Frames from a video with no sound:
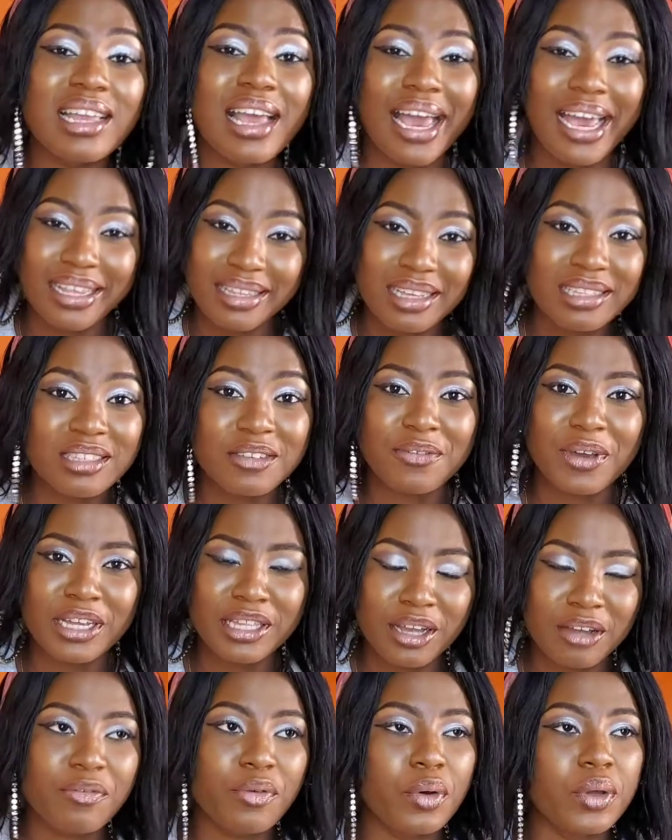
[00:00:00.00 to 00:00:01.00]
identify
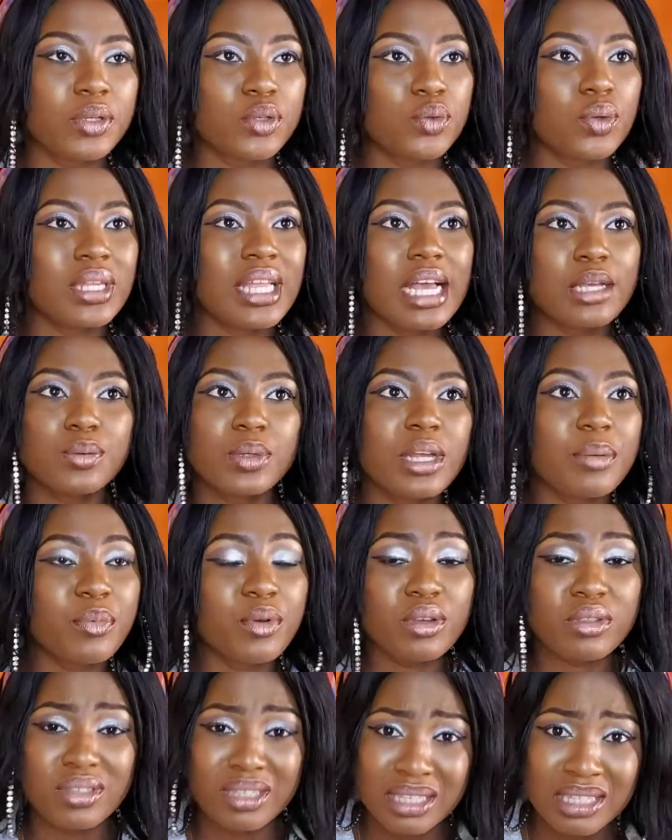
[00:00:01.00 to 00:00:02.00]
that voice. So that's what I'm
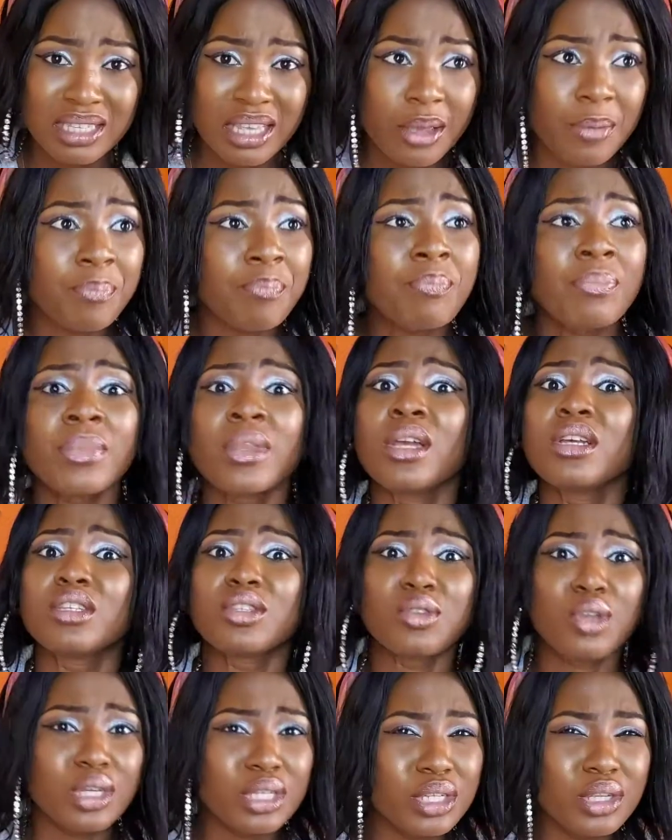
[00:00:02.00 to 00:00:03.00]
going to say.
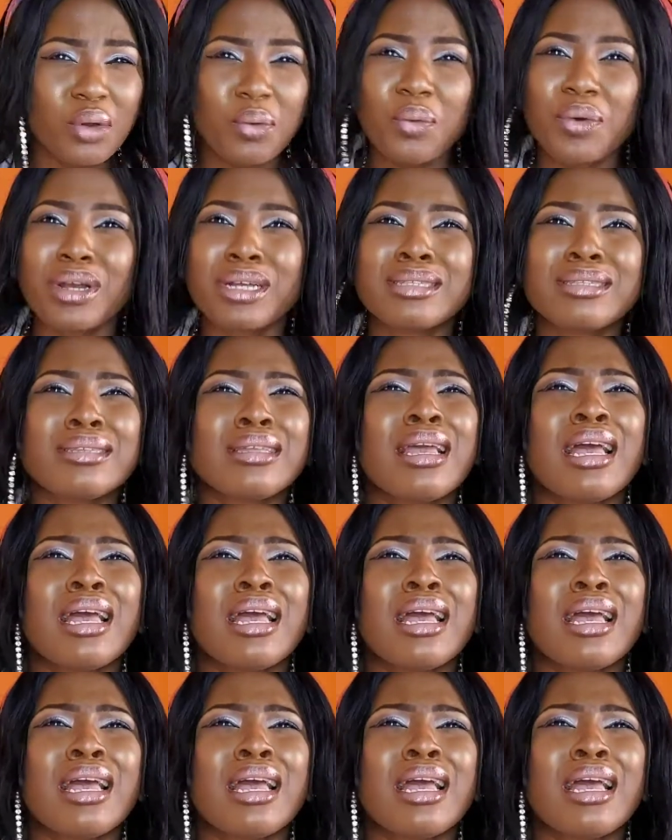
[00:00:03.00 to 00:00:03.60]
Study the word,